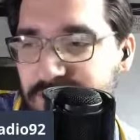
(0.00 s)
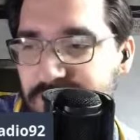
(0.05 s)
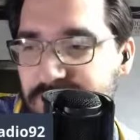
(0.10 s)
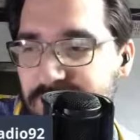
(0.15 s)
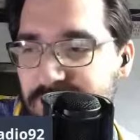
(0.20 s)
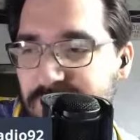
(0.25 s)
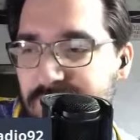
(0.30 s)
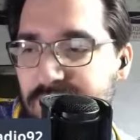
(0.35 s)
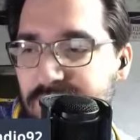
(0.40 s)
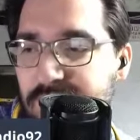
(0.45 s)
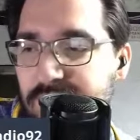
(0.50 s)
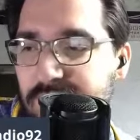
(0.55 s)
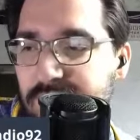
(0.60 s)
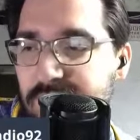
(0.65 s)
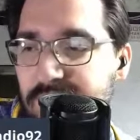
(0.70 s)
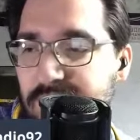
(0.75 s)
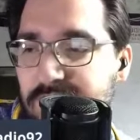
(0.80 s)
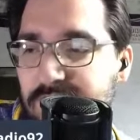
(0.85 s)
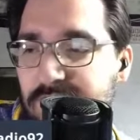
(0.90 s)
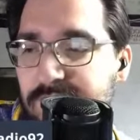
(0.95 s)
just
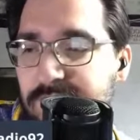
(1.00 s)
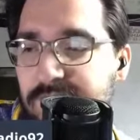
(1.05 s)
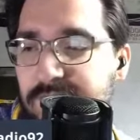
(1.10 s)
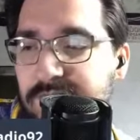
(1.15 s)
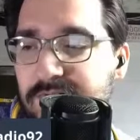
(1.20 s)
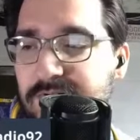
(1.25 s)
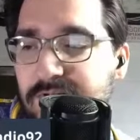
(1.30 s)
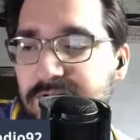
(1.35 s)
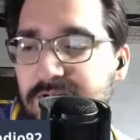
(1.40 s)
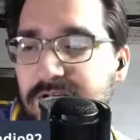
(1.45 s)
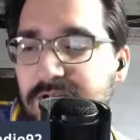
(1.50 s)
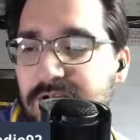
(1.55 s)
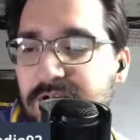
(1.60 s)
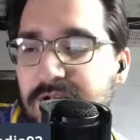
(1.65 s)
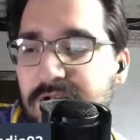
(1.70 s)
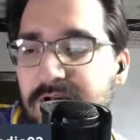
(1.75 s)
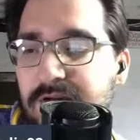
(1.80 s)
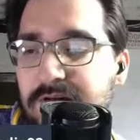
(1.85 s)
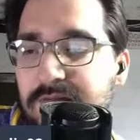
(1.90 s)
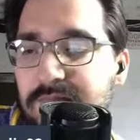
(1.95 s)
a good
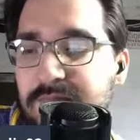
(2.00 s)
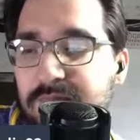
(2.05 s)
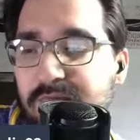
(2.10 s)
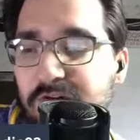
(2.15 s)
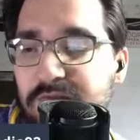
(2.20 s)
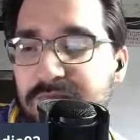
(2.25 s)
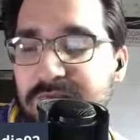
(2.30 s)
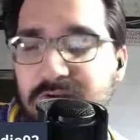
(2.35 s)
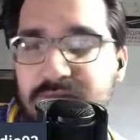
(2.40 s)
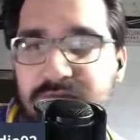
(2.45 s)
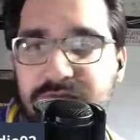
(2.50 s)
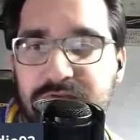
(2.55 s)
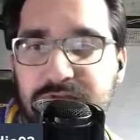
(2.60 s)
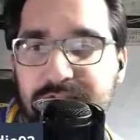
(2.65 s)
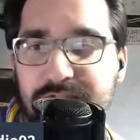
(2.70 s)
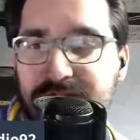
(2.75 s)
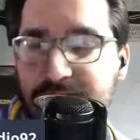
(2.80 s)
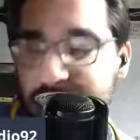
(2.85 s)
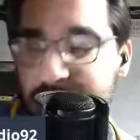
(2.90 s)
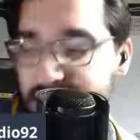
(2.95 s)
promo.
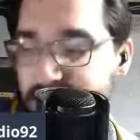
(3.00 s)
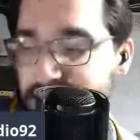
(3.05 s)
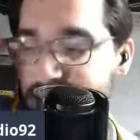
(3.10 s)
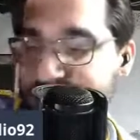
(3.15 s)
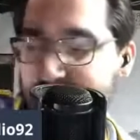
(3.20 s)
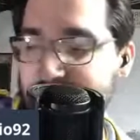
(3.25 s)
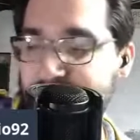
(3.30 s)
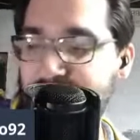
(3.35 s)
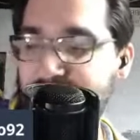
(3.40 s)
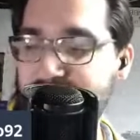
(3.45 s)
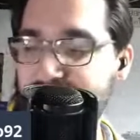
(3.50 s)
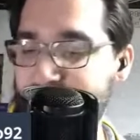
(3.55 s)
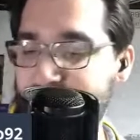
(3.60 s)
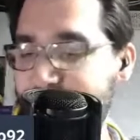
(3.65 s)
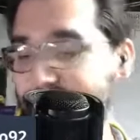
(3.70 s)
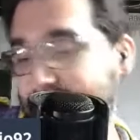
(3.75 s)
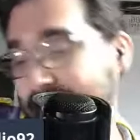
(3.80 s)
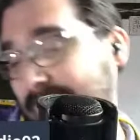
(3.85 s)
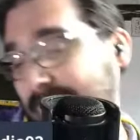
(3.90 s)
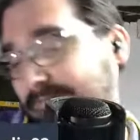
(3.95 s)
She
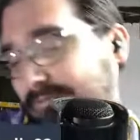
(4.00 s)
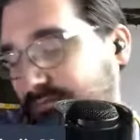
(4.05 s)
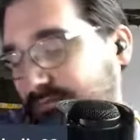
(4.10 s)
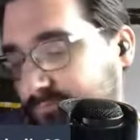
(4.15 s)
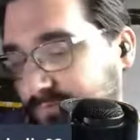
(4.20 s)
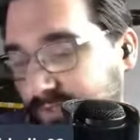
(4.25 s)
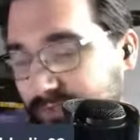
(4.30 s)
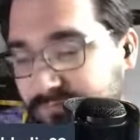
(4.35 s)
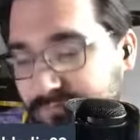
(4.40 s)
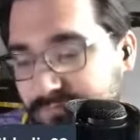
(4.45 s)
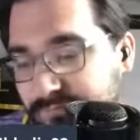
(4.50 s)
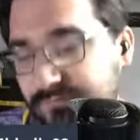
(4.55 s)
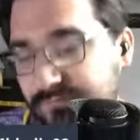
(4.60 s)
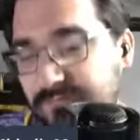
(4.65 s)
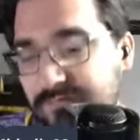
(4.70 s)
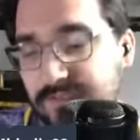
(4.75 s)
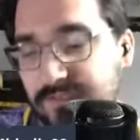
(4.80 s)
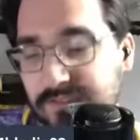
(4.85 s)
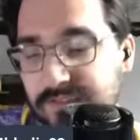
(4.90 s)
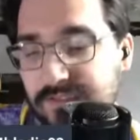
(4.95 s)
didn't have to
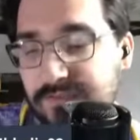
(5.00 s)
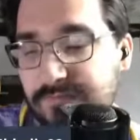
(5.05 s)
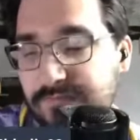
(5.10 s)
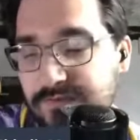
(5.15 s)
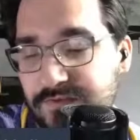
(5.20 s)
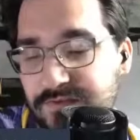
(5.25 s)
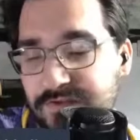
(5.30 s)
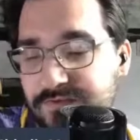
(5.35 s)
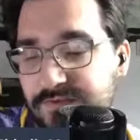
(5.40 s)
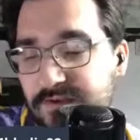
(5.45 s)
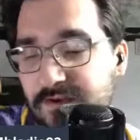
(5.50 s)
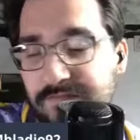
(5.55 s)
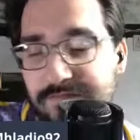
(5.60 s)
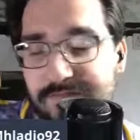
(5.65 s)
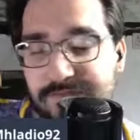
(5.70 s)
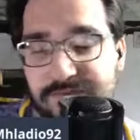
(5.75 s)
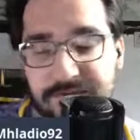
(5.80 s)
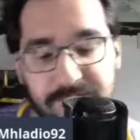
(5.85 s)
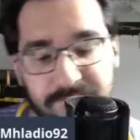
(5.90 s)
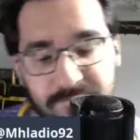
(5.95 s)
wrestle unless she's
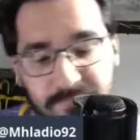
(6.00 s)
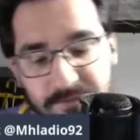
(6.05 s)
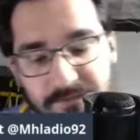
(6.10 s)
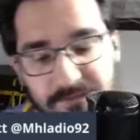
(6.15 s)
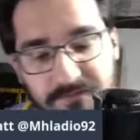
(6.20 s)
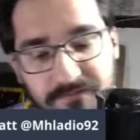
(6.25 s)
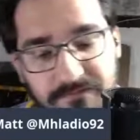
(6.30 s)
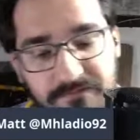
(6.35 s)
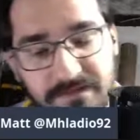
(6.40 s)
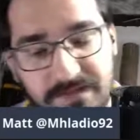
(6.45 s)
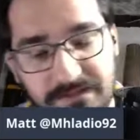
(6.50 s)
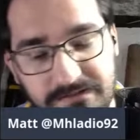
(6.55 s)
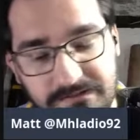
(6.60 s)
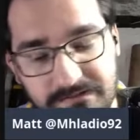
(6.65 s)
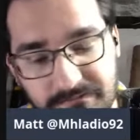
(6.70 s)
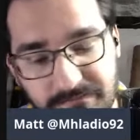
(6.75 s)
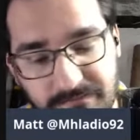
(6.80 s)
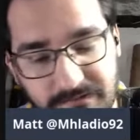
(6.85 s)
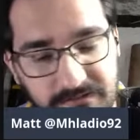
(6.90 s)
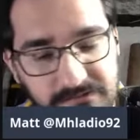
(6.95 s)
obviously probably going to fight
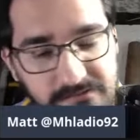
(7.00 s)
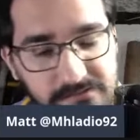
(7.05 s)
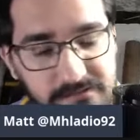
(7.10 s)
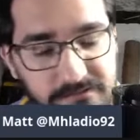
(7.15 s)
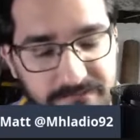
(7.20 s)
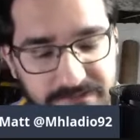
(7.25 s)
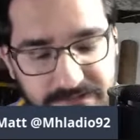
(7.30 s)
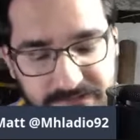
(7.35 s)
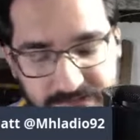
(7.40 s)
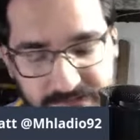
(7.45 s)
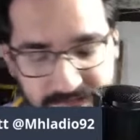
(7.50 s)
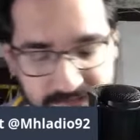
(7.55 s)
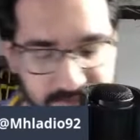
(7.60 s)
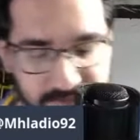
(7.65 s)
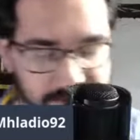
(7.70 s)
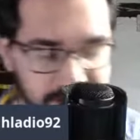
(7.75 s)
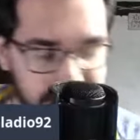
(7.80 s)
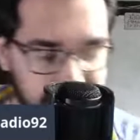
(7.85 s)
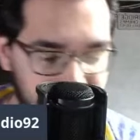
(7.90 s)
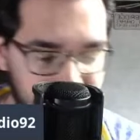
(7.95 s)
Carmella,
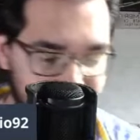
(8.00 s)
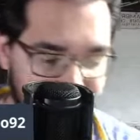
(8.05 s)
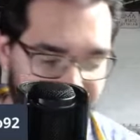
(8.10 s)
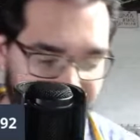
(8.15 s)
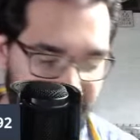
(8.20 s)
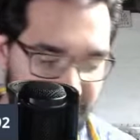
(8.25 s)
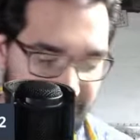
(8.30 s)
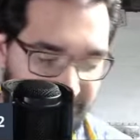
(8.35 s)
beat